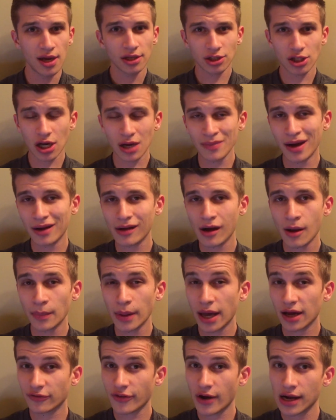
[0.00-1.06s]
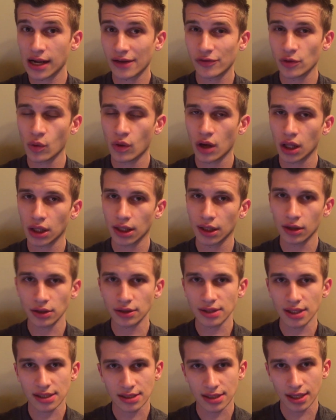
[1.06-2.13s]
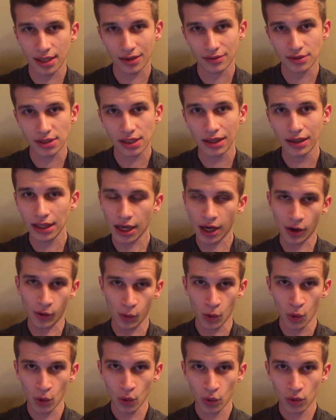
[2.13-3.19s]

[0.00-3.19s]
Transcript: Check them out on Black Friday if you want a little discount dealio.